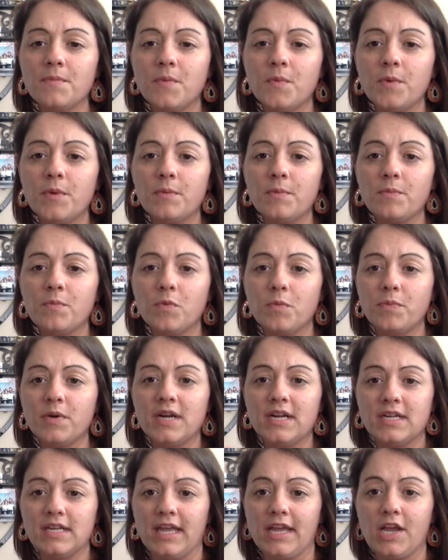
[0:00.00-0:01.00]
we'll
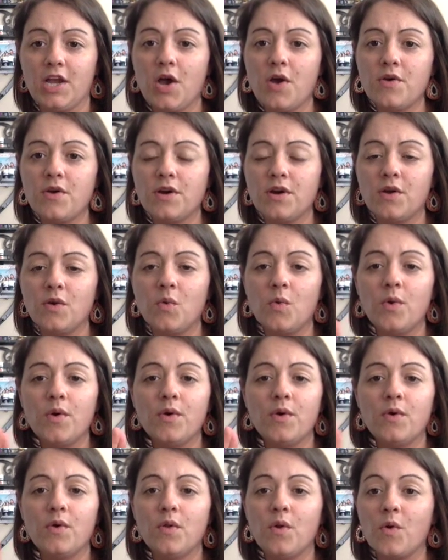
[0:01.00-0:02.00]
put it in like coconut
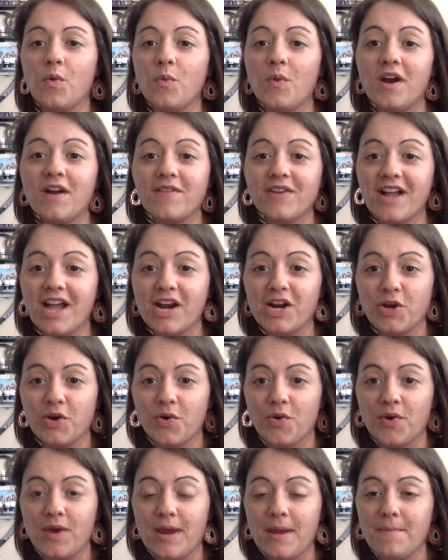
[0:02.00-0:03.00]
oil or whatever kind of
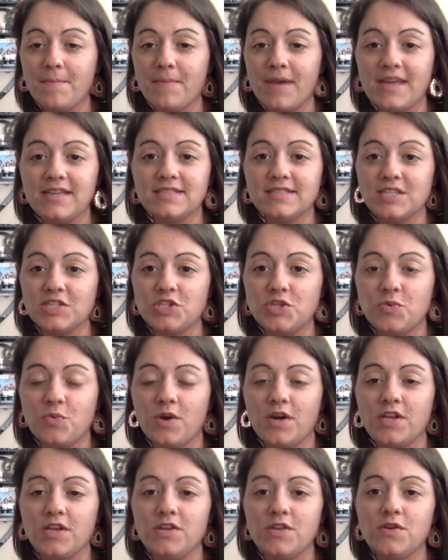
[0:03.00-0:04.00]
cream base that you
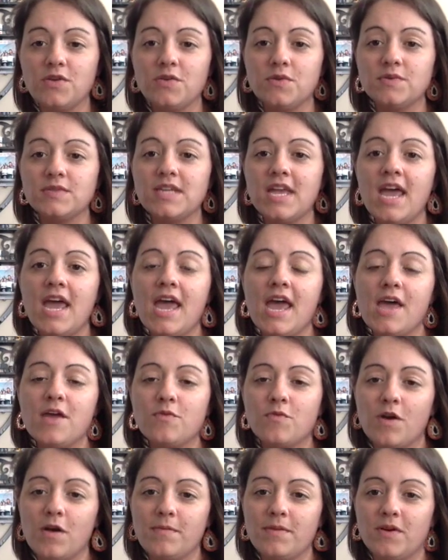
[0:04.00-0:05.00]
want to use
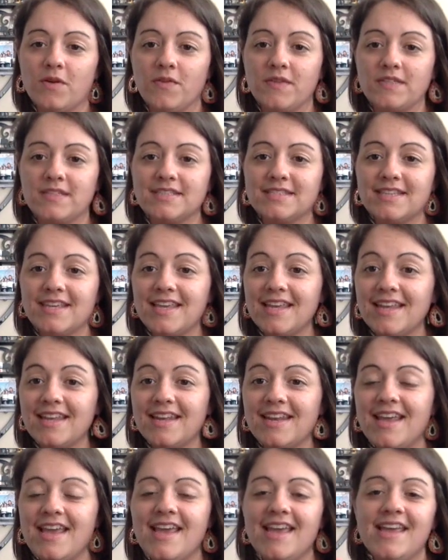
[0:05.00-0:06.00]
and rub it on the
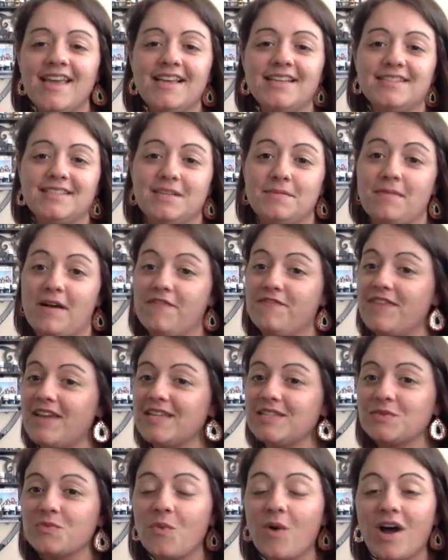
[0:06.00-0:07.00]
skin. It's in my
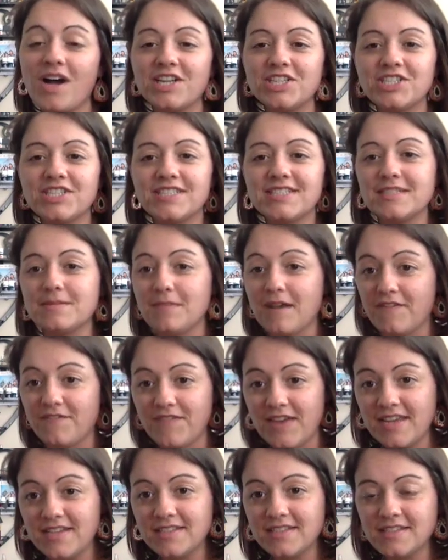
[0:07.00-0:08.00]
face wash. It's in my
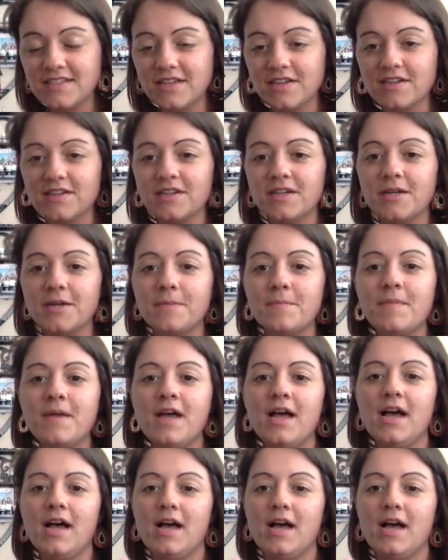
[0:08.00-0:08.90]
face serum.